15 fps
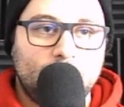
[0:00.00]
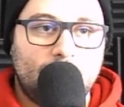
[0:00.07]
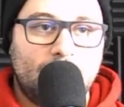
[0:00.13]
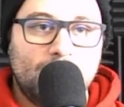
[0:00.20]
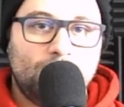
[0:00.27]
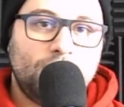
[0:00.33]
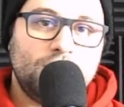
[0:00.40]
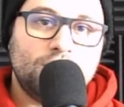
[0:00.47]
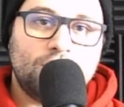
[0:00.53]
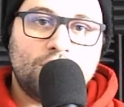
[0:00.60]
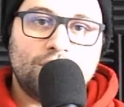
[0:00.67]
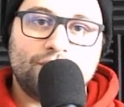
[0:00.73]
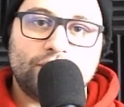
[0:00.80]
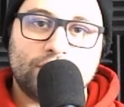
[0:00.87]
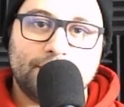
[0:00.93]
I want to
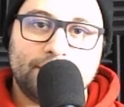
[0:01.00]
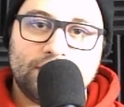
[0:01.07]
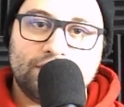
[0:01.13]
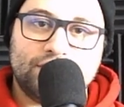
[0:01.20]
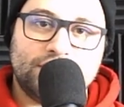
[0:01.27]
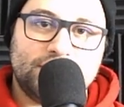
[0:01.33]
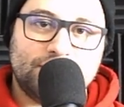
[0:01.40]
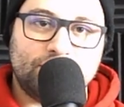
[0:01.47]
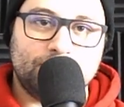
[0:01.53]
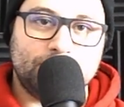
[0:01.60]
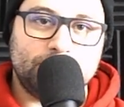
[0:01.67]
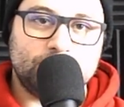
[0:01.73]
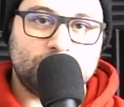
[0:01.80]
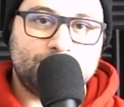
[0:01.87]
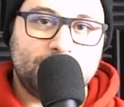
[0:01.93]
offer a bit of a different
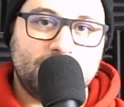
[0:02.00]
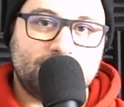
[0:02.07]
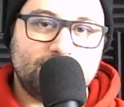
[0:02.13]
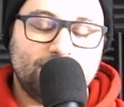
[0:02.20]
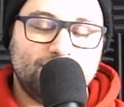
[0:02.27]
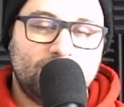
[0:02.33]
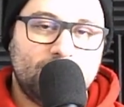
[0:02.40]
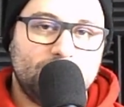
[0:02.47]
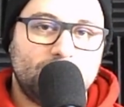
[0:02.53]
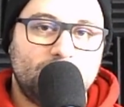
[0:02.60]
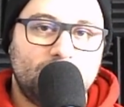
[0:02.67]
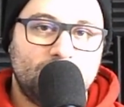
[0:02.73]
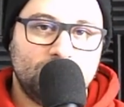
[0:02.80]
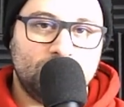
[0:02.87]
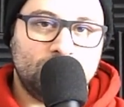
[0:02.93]
perspective on the
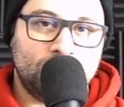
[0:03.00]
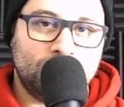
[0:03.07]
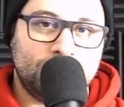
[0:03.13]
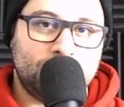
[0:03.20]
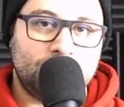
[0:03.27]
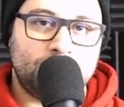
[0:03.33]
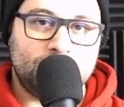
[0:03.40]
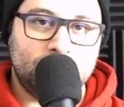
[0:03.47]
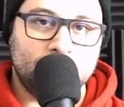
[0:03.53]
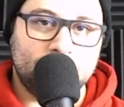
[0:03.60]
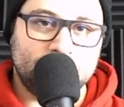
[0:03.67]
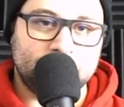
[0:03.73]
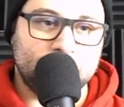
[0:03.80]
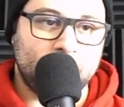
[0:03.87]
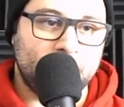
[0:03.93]
hollow earth
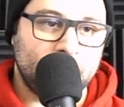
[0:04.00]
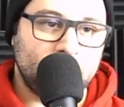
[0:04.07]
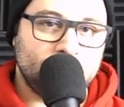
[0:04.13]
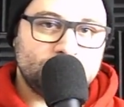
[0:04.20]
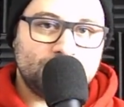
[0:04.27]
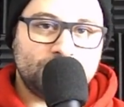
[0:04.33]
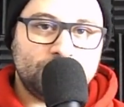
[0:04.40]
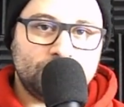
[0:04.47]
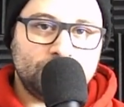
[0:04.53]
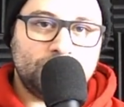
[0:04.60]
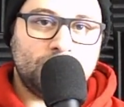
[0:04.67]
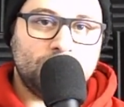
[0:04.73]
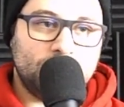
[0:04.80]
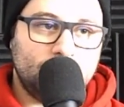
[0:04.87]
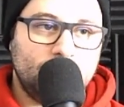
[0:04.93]
theory. So for those of you who
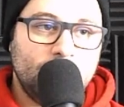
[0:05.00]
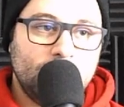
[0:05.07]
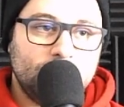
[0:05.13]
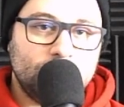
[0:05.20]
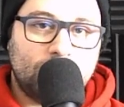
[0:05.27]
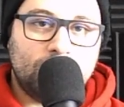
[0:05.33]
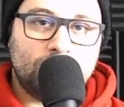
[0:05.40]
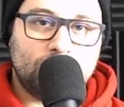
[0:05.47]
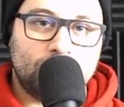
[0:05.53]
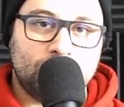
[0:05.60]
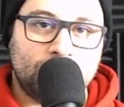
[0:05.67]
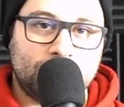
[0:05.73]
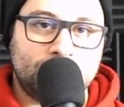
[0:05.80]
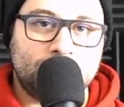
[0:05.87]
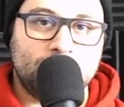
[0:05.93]
don't know, the hollow
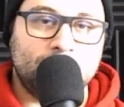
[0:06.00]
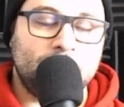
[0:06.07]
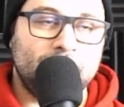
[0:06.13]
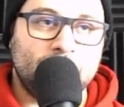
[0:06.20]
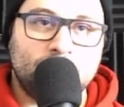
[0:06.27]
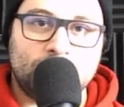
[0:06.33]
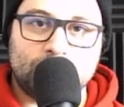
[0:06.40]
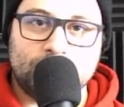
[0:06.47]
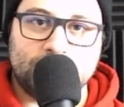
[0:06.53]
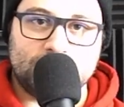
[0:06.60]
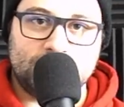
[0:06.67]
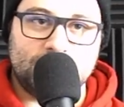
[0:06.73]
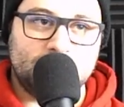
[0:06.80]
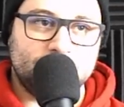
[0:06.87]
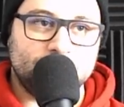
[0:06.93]
earth theory, very
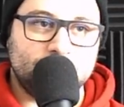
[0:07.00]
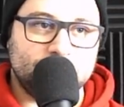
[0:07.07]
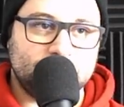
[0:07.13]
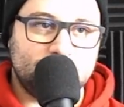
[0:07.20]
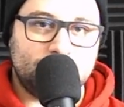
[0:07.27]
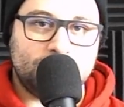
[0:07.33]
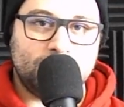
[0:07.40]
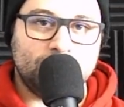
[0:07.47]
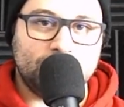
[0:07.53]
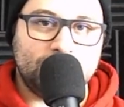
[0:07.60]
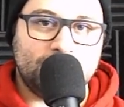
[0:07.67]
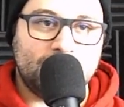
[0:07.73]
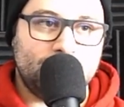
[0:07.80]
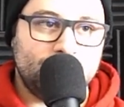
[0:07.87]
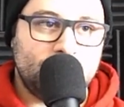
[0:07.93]
quickly, is just a theory
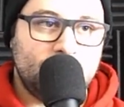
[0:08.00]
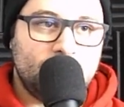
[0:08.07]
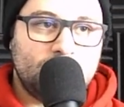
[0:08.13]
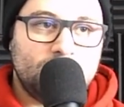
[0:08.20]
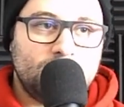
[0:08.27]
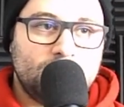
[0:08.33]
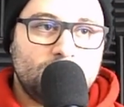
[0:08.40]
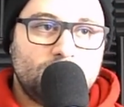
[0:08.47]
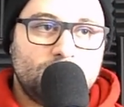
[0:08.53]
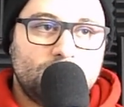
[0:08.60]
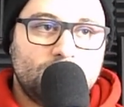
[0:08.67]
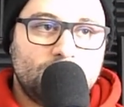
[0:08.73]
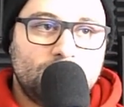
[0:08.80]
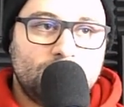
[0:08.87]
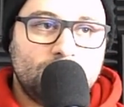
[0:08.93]
that
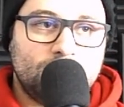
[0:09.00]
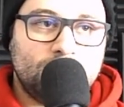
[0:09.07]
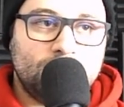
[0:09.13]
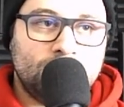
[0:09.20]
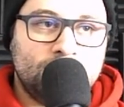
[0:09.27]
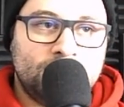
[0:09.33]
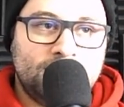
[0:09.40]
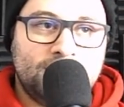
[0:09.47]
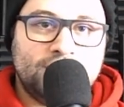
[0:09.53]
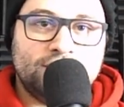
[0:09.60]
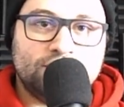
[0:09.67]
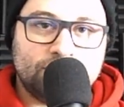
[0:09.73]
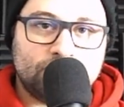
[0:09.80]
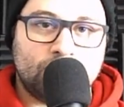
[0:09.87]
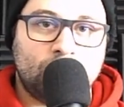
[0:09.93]
the
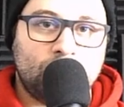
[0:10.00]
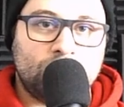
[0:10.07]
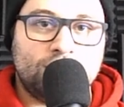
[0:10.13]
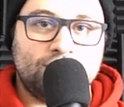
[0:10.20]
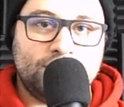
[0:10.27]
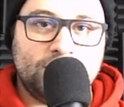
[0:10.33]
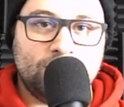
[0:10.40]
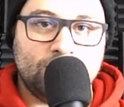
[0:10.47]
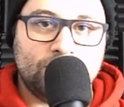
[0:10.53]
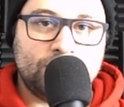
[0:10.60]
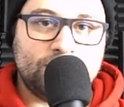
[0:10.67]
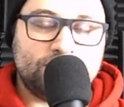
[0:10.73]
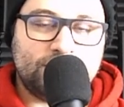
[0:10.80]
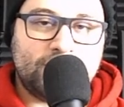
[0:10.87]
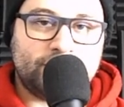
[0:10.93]
inner core of the earth
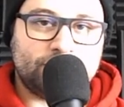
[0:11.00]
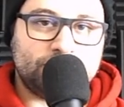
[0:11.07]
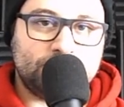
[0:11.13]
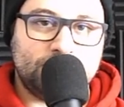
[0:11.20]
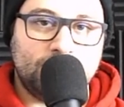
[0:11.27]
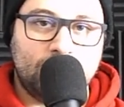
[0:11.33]
is actually